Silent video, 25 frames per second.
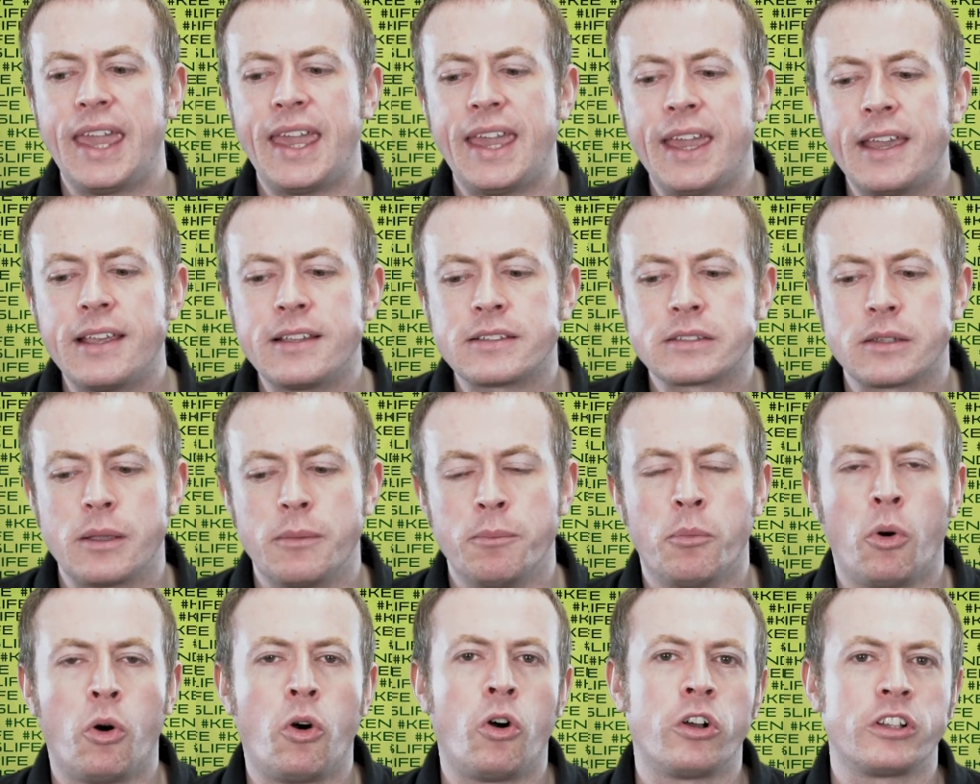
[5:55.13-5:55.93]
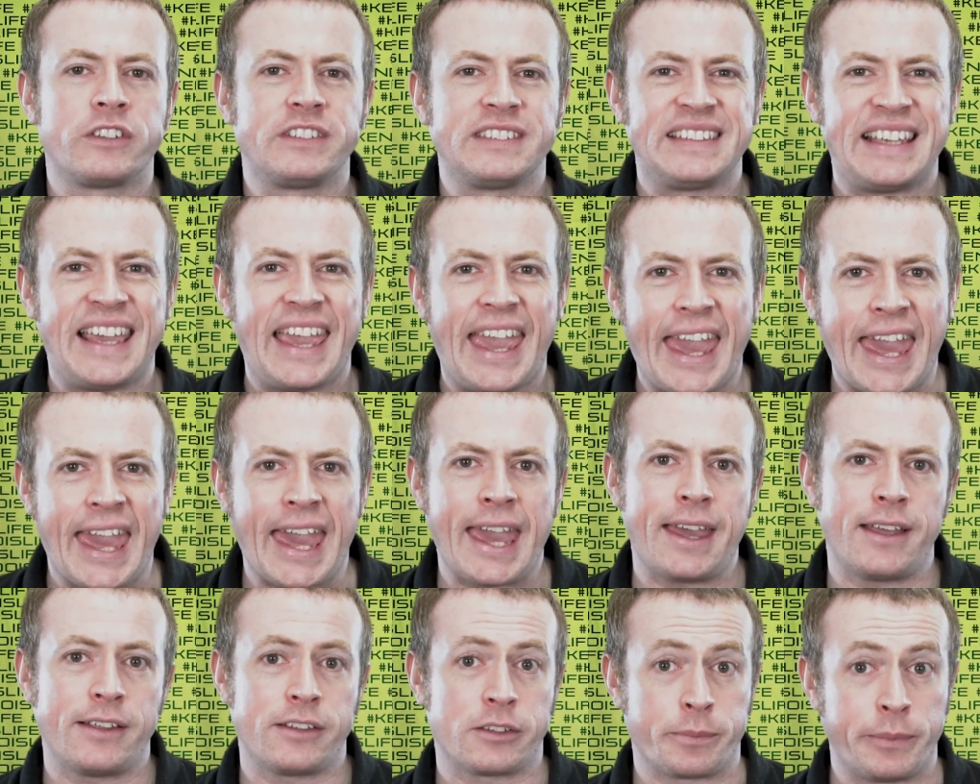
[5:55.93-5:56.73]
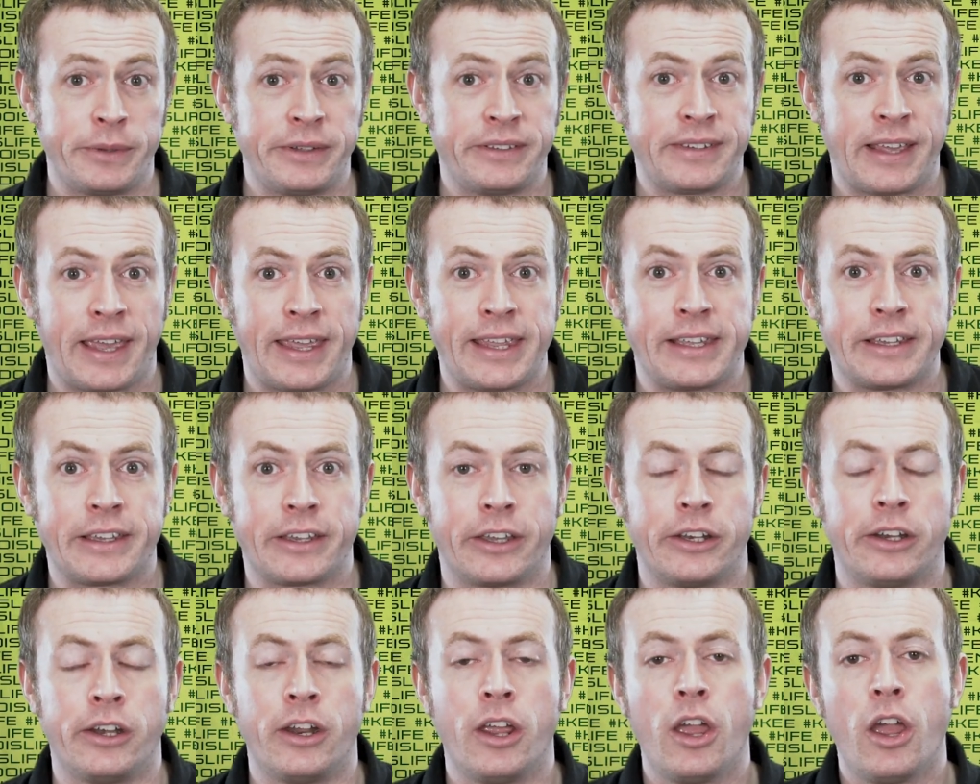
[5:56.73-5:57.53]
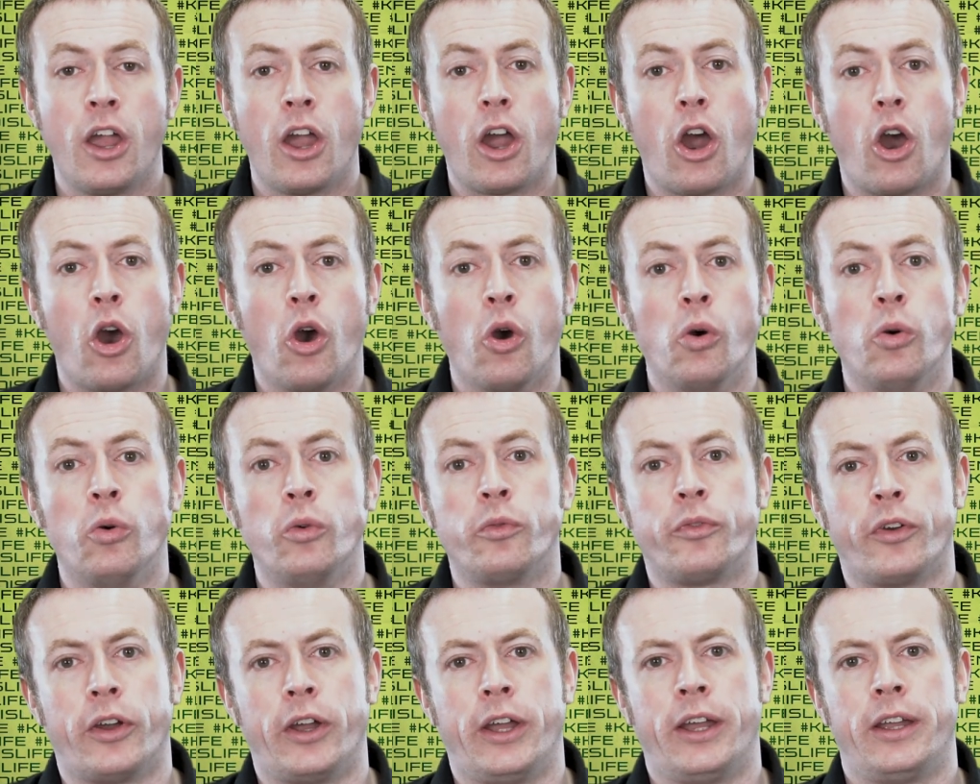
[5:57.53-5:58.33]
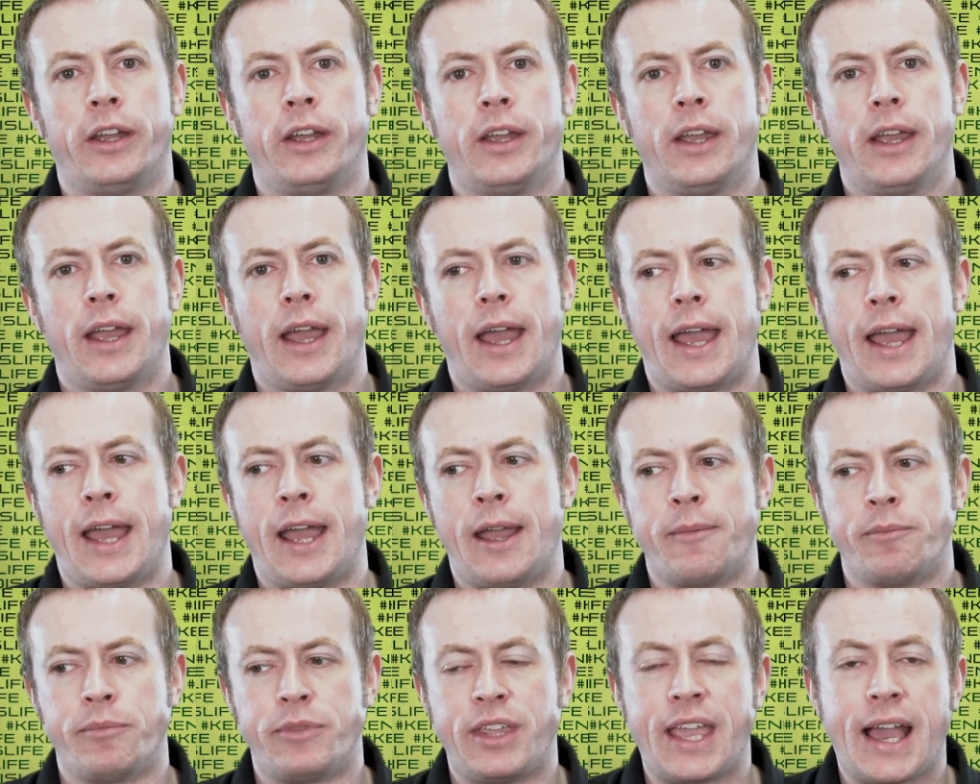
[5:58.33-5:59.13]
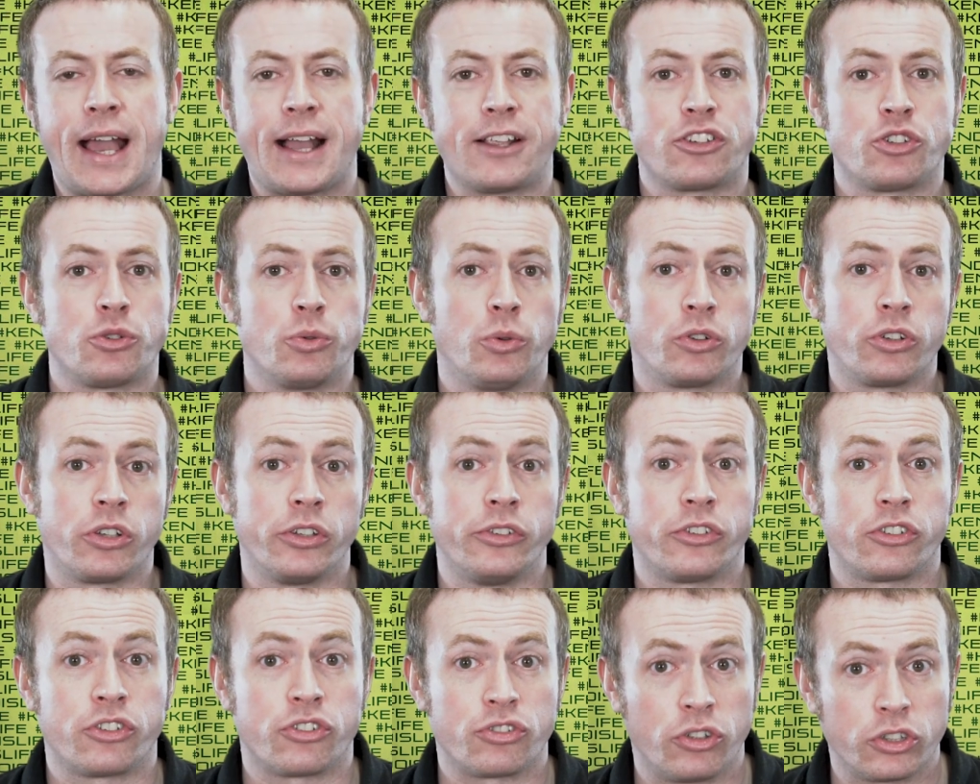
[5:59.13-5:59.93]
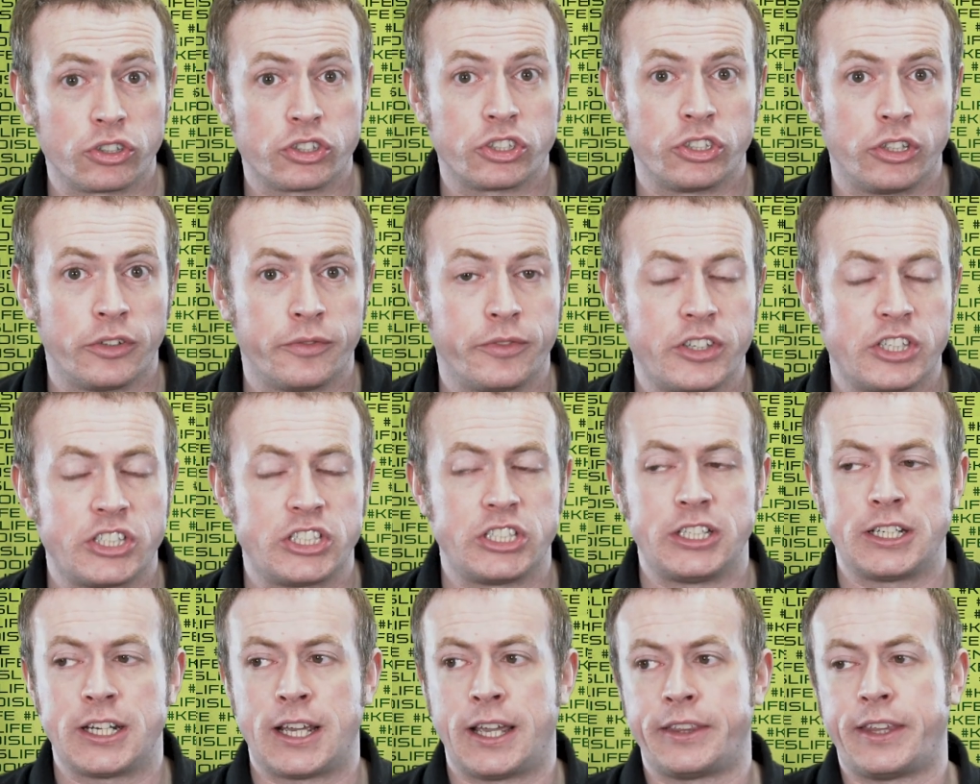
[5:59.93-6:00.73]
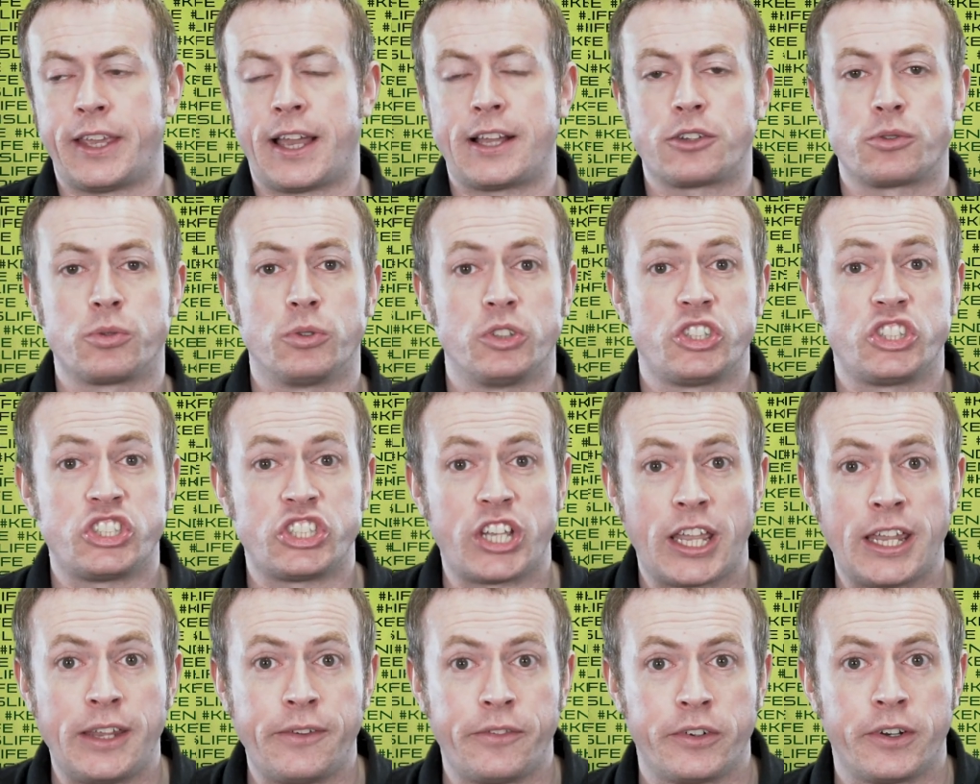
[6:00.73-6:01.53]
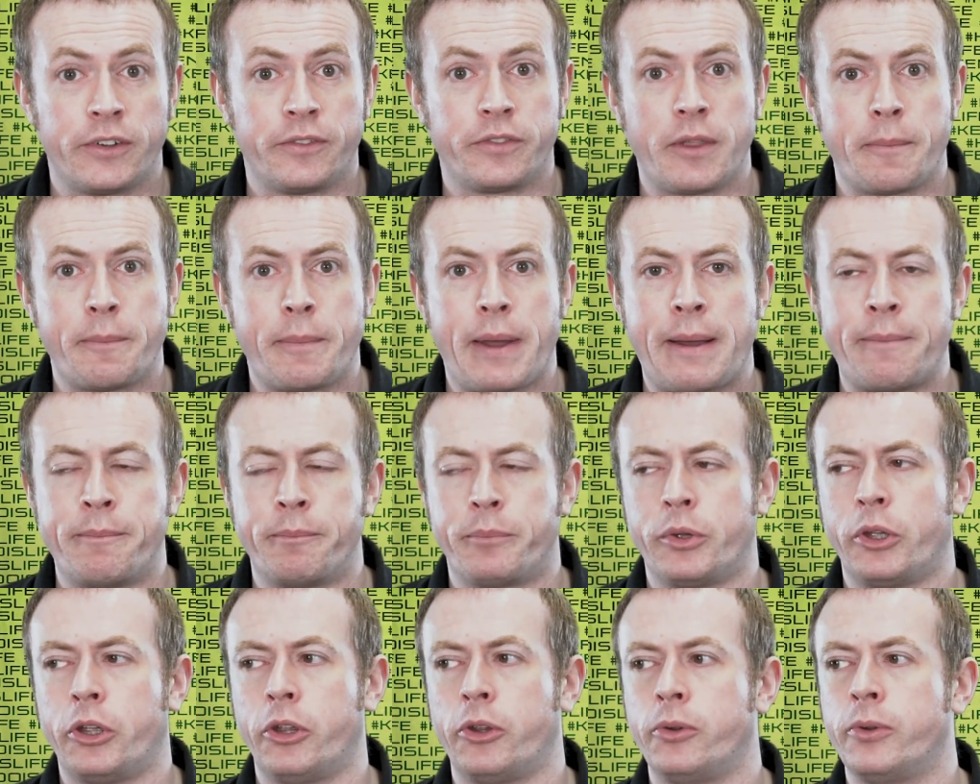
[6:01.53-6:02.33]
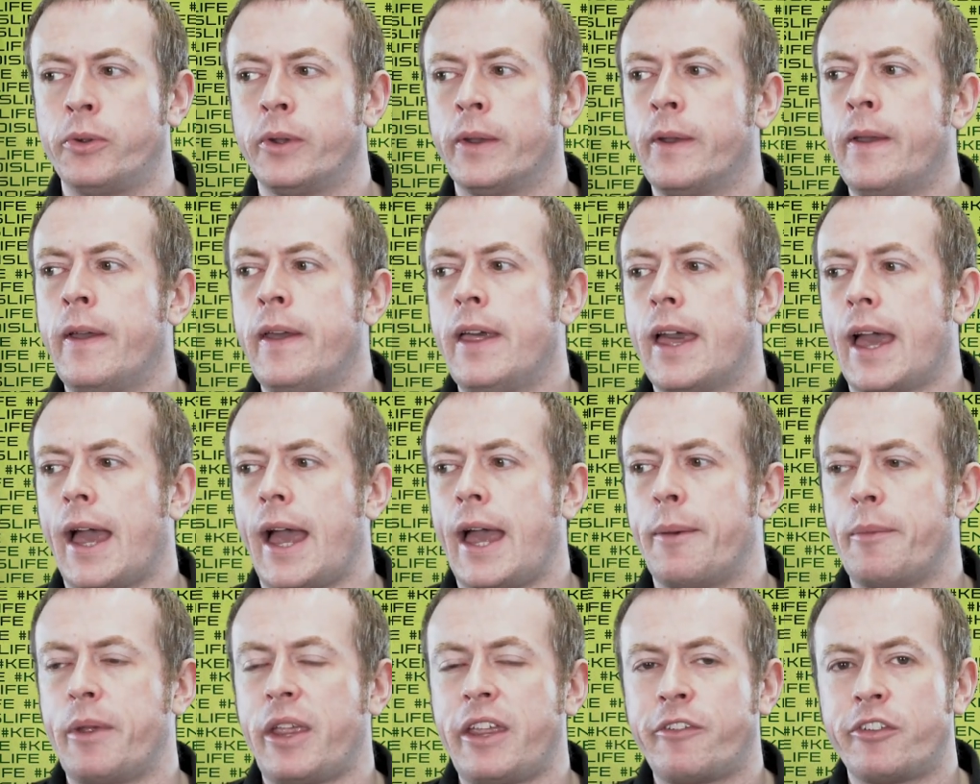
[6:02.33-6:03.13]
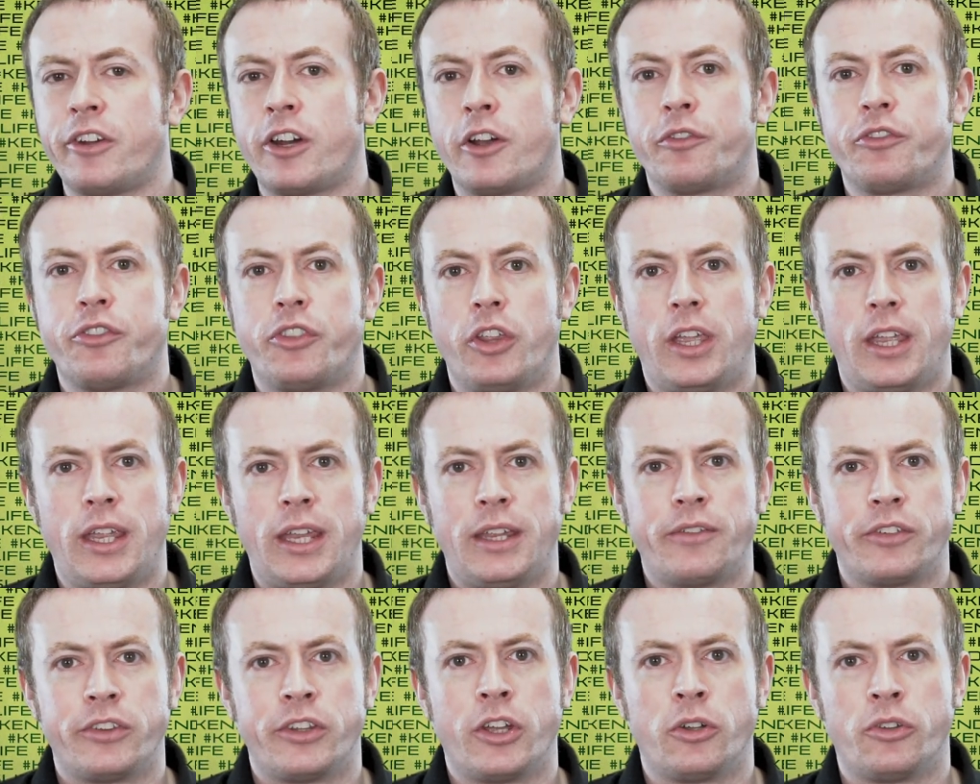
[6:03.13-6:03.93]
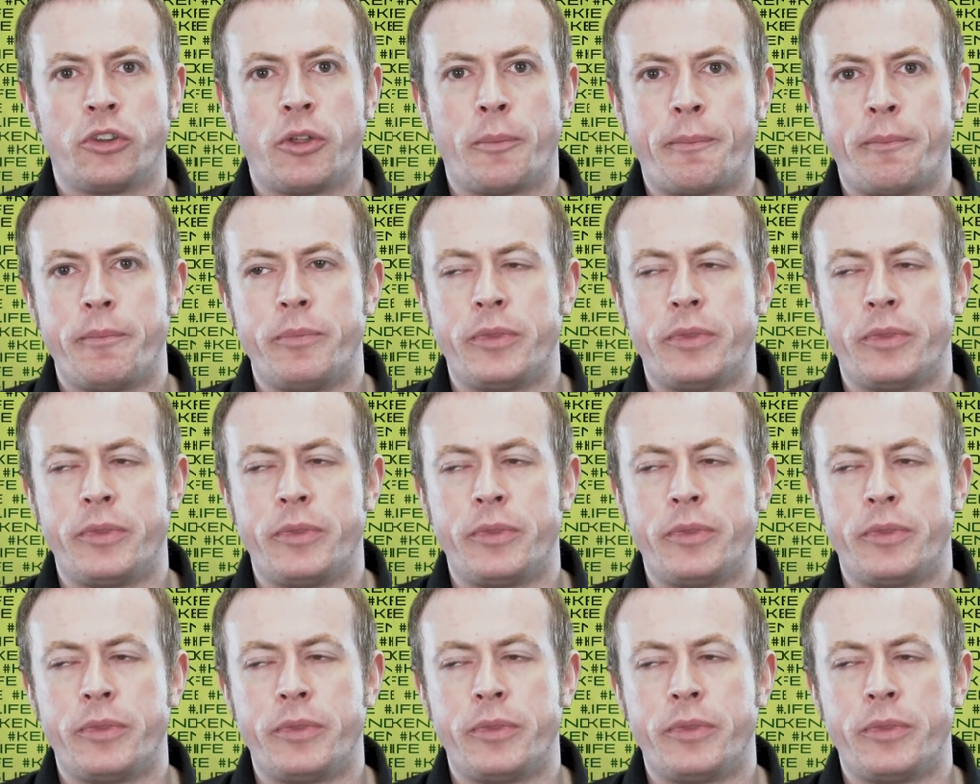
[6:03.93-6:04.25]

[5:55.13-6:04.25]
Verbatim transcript: is more care has been taken over um, the actual construction of the shinai, the actual shaving of the bamboo, um, even if even though the